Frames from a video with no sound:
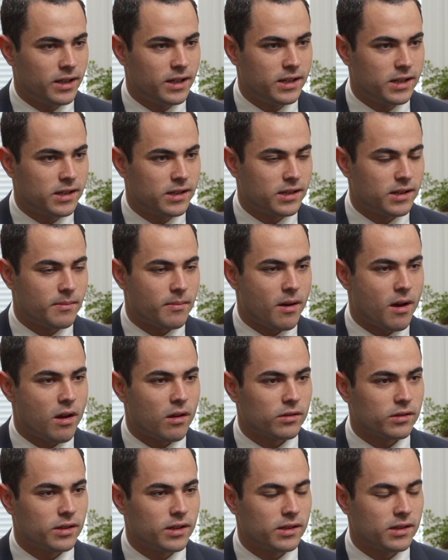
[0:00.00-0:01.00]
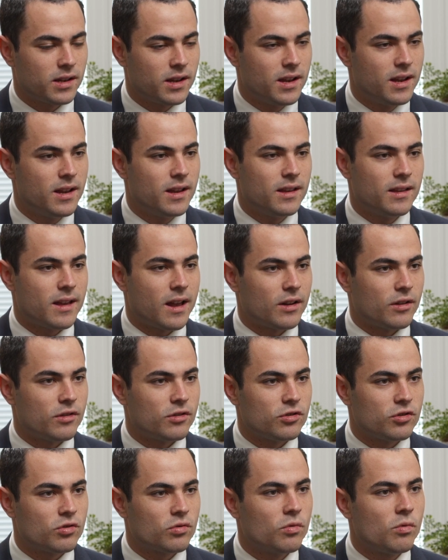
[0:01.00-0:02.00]
leniency policies that are
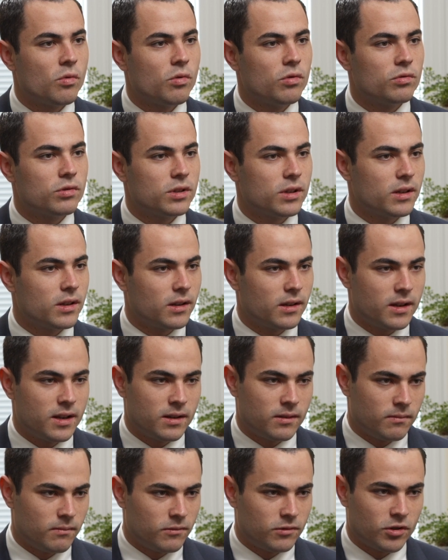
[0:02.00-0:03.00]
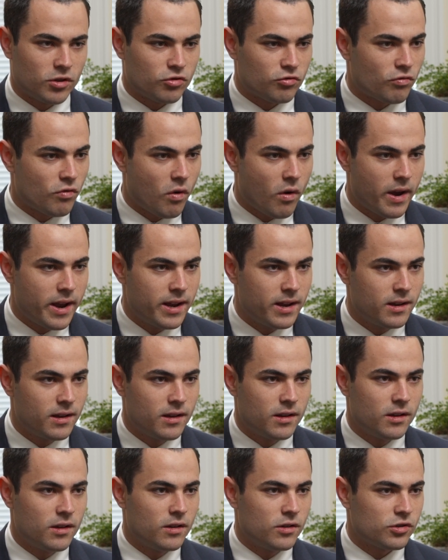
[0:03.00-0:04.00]
in schools in Detroit,
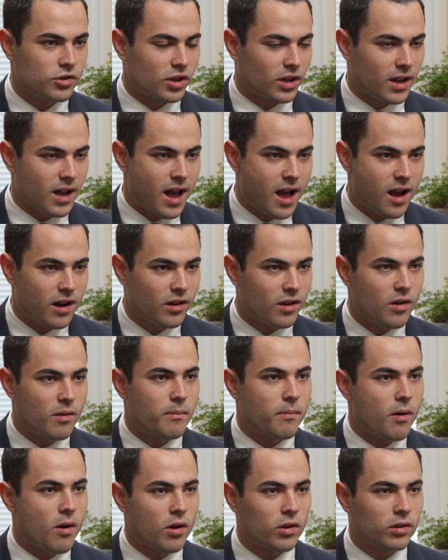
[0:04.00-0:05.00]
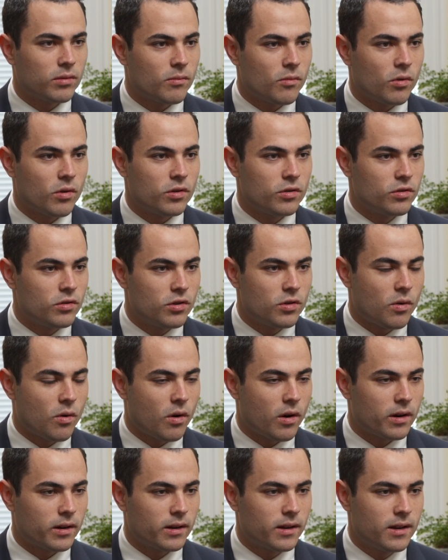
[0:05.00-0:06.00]
Chicago, Baltimore, New
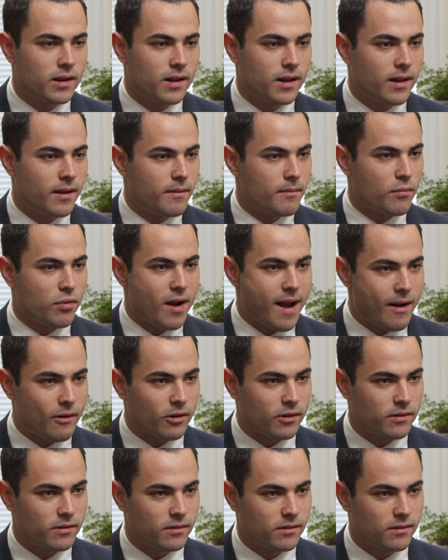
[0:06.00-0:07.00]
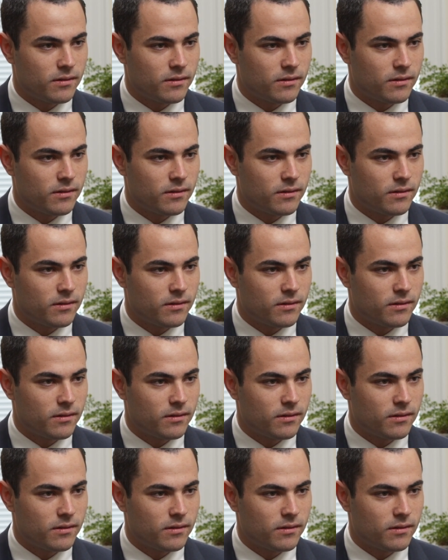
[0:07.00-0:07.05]
York, and Broward.